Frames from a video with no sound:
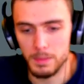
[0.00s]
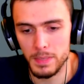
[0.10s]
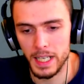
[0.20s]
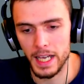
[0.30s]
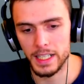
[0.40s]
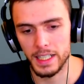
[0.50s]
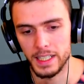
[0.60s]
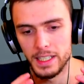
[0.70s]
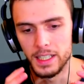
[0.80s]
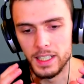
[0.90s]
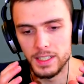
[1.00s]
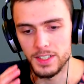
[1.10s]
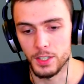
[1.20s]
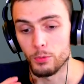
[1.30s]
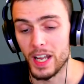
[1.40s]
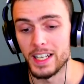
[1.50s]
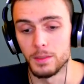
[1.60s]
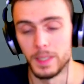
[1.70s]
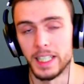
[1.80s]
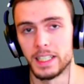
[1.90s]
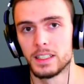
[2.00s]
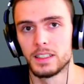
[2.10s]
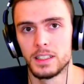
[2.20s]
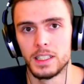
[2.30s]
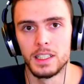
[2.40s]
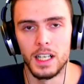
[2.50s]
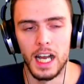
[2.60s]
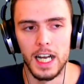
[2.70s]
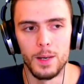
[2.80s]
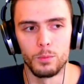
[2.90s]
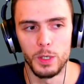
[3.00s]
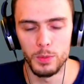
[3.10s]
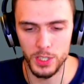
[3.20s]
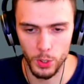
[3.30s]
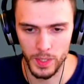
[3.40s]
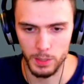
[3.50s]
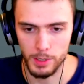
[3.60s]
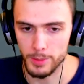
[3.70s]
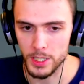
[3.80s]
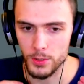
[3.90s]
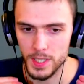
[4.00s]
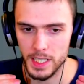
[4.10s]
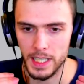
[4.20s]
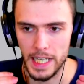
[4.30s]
mechanic does it randomly. we were using